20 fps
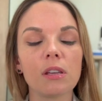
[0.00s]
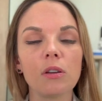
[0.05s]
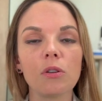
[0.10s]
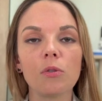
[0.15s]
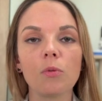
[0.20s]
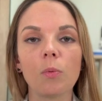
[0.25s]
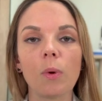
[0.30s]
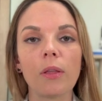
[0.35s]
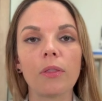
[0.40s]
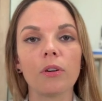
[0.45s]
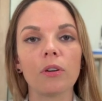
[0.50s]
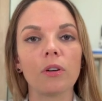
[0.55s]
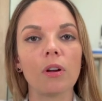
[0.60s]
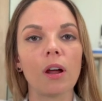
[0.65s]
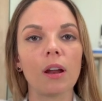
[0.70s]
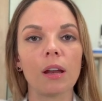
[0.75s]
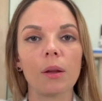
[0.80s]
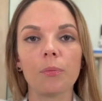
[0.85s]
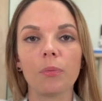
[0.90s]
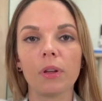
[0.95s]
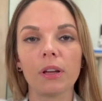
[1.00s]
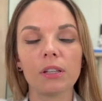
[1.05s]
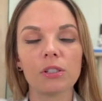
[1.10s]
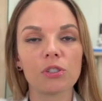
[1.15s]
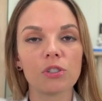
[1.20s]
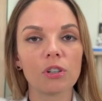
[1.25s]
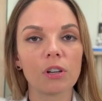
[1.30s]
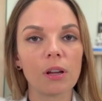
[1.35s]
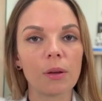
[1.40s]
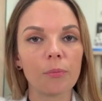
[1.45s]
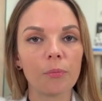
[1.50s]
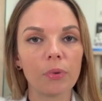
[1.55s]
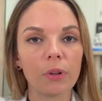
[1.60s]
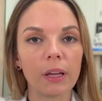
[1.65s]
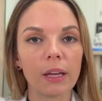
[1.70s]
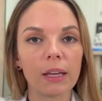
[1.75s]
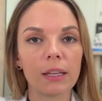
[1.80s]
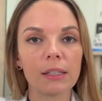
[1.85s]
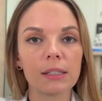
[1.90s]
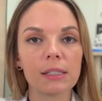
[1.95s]
you, whether or not I placed your
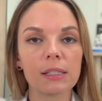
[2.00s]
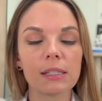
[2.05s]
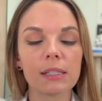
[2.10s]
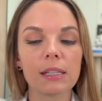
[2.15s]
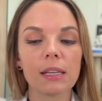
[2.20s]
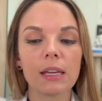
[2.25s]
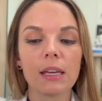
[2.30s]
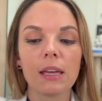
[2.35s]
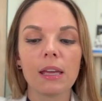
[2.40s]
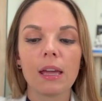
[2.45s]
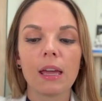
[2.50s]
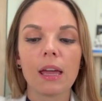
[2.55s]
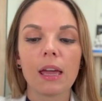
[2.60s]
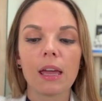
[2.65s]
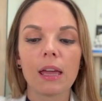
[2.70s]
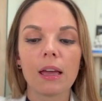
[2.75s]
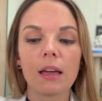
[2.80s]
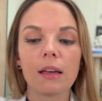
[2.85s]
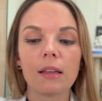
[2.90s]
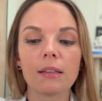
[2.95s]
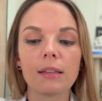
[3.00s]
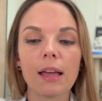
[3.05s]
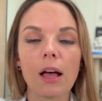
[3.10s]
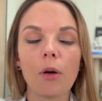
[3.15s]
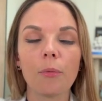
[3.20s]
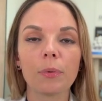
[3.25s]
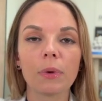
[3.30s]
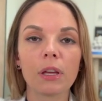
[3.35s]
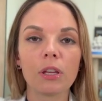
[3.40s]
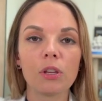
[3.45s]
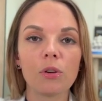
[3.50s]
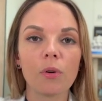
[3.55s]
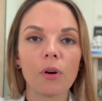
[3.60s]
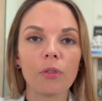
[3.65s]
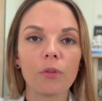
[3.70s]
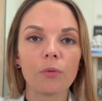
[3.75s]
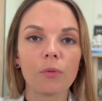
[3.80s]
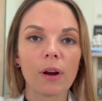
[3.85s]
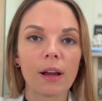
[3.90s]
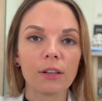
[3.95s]
implants, and help get you on
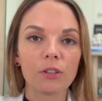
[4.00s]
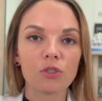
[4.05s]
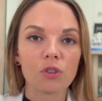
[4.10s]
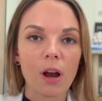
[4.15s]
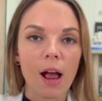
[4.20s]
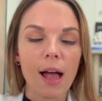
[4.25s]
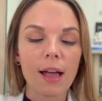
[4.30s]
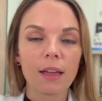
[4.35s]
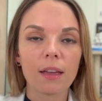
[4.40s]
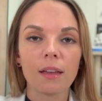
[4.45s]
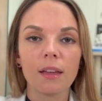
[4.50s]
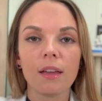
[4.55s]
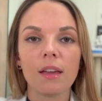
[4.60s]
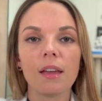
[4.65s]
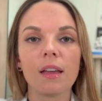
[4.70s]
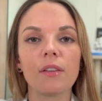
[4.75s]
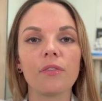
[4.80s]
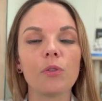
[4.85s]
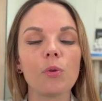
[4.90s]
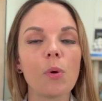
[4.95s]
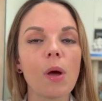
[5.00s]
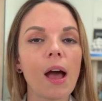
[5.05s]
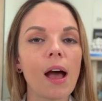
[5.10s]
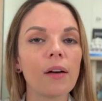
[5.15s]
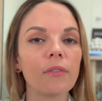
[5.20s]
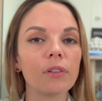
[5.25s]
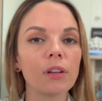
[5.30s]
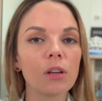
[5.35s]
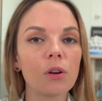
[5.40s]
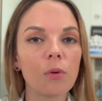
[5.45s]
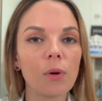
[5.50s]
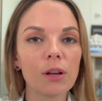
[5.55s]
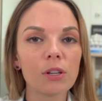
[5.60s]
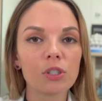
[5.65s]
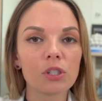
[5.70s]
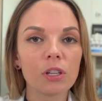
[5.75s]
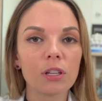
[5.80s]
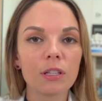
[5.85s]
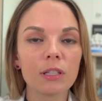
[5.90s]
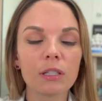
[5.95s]
the right track. If you have any
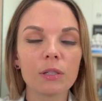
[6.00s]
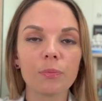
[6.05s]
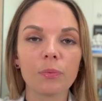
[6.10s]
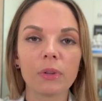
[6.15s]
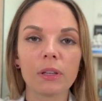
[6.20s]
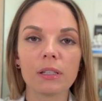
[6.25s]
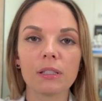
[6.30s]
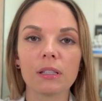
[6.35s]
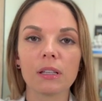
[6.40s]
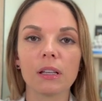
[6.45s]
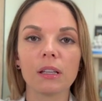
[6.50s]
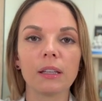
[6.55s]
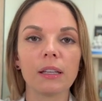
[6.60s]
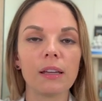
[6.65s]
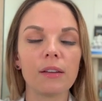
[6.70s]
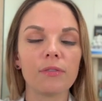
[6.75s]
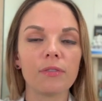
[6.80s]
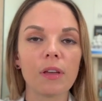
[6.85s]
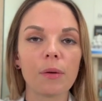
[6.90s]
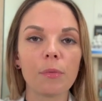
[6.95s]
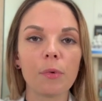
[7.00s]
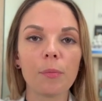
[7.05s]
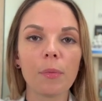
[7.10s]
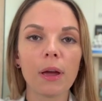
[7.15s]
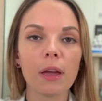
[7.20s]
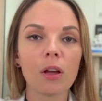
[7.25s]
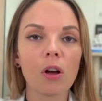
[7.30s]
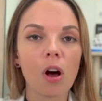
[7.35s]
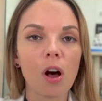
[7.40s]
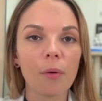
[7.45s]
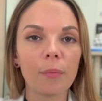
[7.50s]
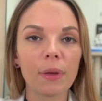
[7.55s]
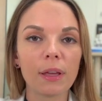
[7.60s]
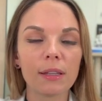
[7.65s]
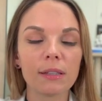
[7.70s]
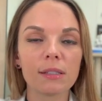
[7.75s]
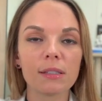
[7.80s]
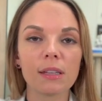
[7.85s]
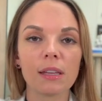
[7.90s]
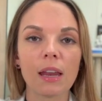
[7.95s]
questions, please leave them in my
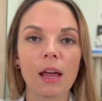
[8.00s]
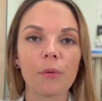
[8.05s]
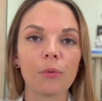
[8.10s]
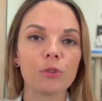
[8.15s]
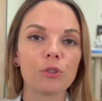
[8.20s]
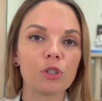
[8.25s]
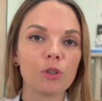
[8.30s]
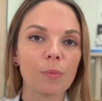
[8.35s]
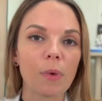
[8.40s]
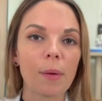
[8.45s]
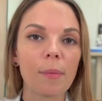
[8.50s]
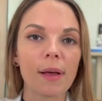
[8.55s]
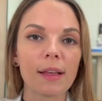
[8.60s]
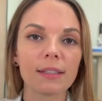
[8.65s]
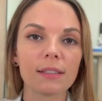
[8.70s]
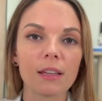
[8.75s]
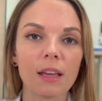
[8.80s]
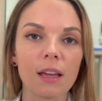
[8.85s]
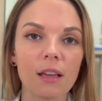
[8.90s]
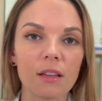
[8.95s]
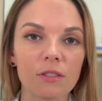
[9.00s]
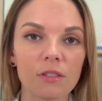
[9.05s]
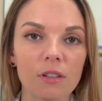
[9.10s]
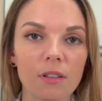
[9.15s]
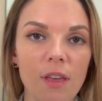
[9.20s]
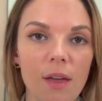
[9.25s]
comments and I will do my best to answer